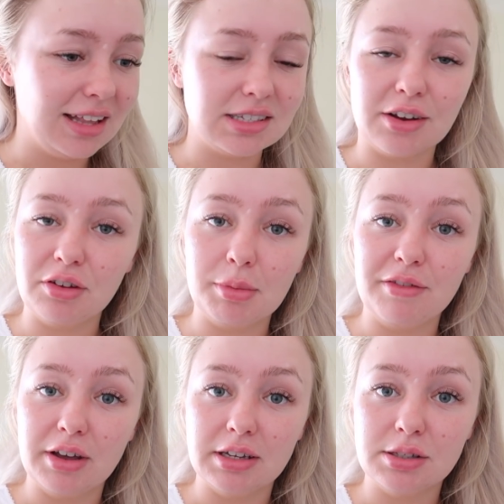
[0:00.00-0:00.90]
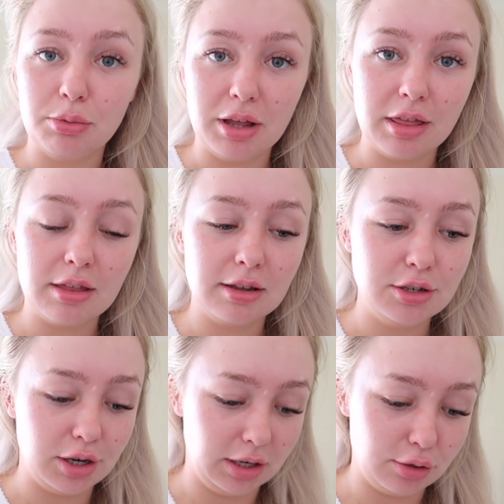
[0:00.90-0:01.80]
and stuffing my face with
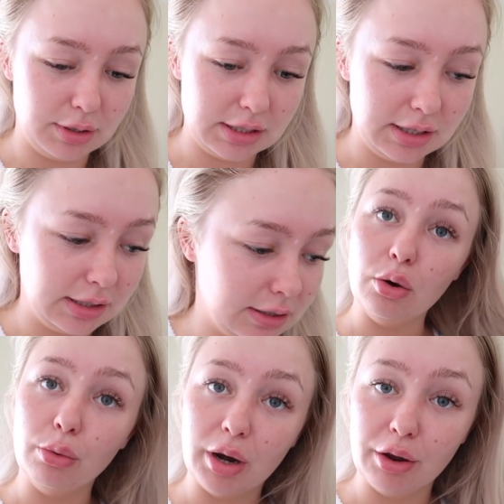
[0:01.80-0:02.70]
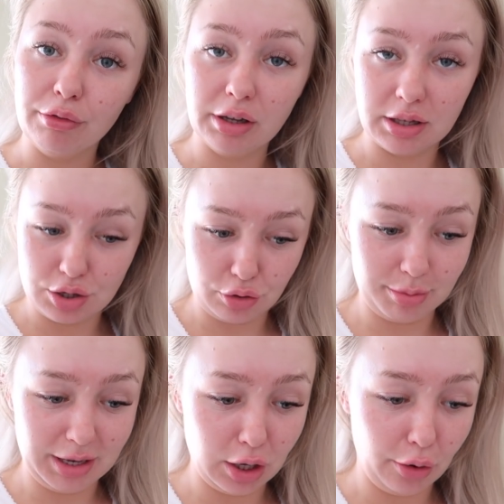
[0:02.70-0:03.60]
chicken twisties, when I really should
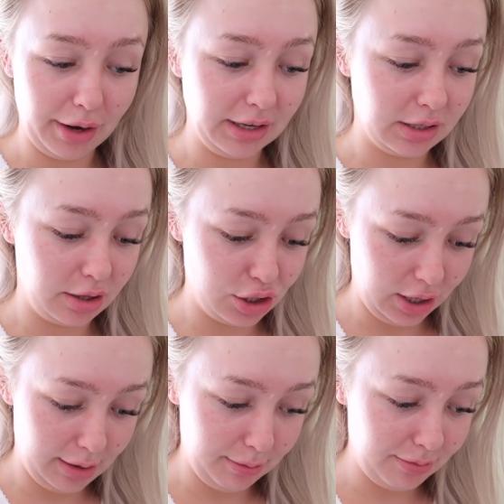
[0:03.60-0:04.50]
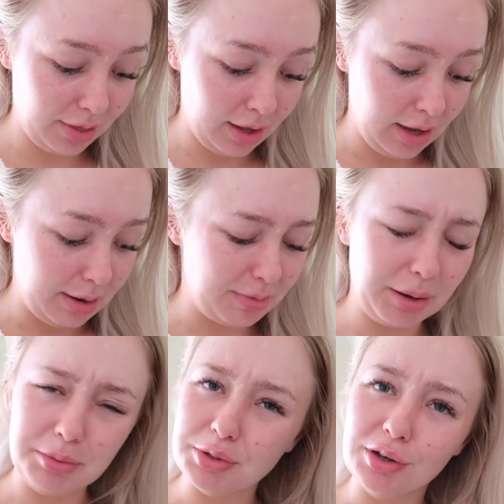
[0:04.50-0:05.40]
be going to the gym, but
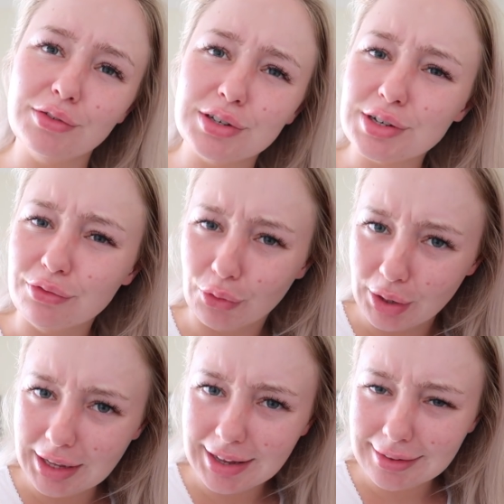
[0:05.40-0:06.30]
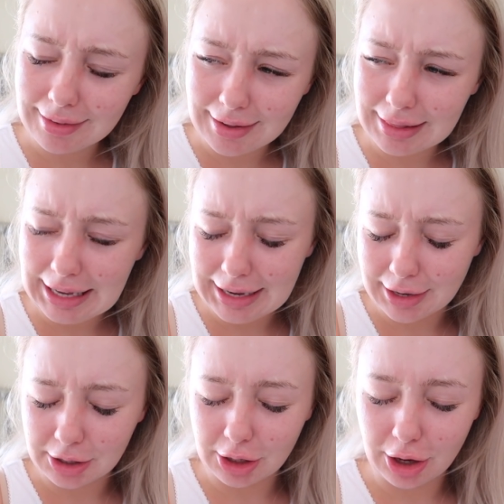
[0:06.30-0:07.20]
I'm sort of just avoiding it lately.
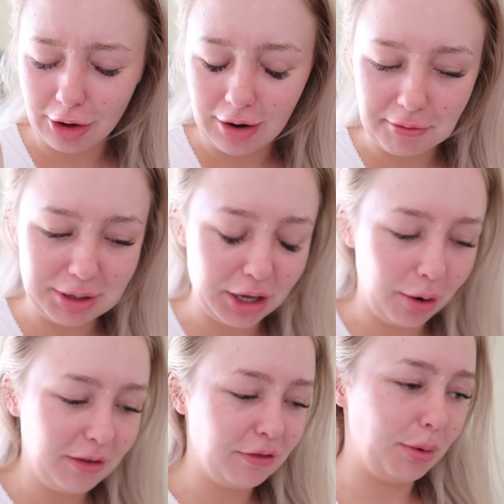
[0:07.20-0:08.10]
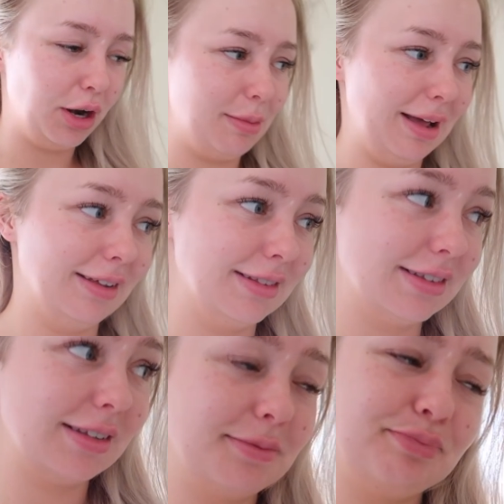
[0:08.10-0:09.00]
I don't know. I've been going for body
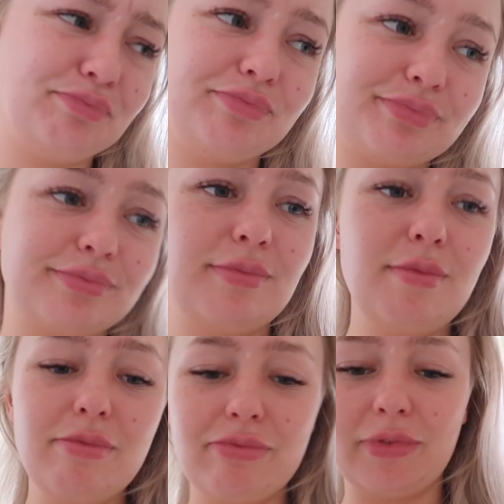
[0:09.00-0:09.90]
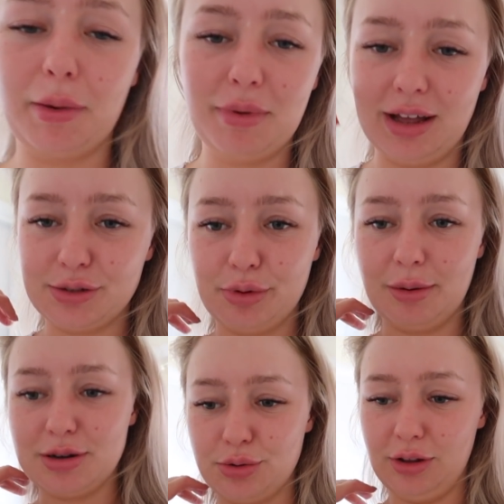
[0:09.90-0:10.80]
balance, but that's
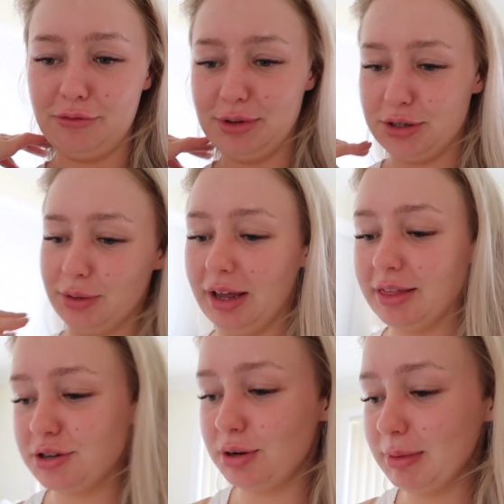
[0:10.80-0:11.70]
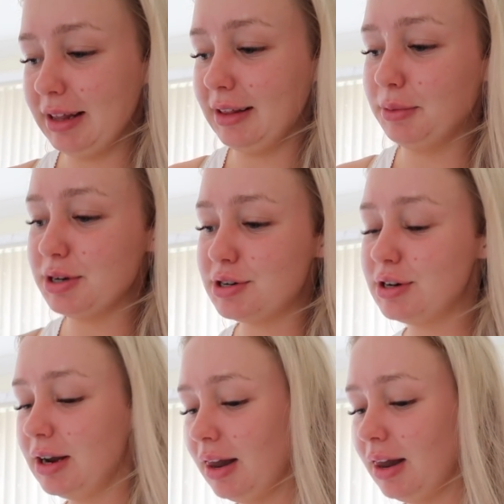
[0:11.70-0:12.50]
pretty much all I've been doing at the gym lately, which